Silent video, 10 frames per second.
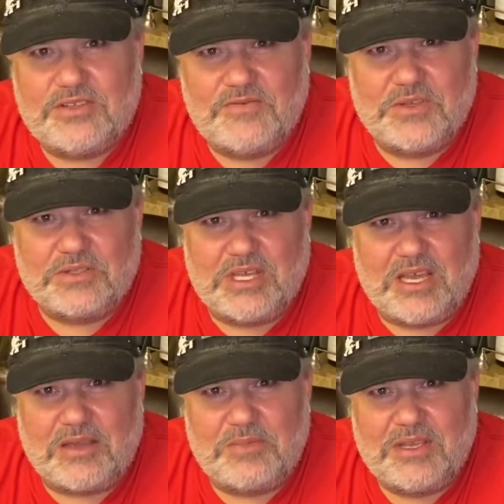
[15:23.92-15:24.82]
filled
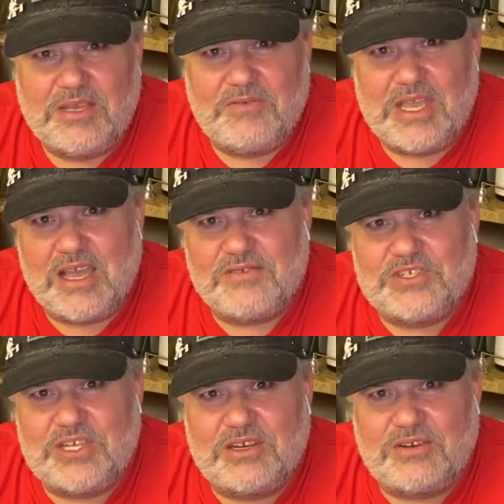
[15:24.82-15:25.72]
up. If you have a
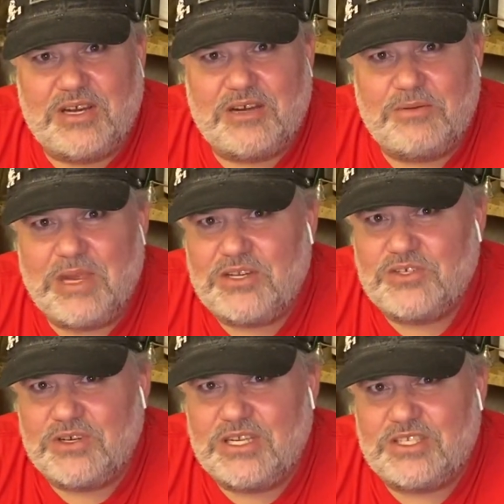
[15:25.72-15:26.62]
generator, make
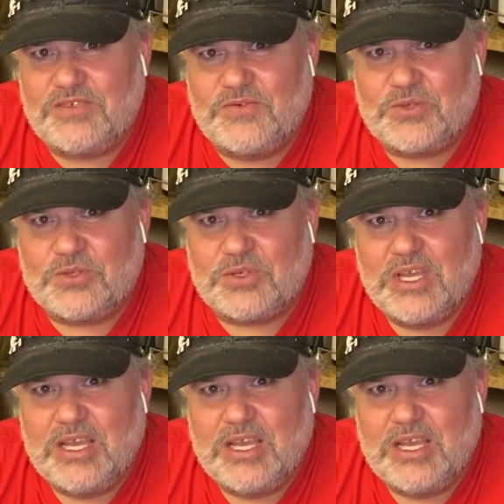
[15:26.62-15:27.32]
sure it's full.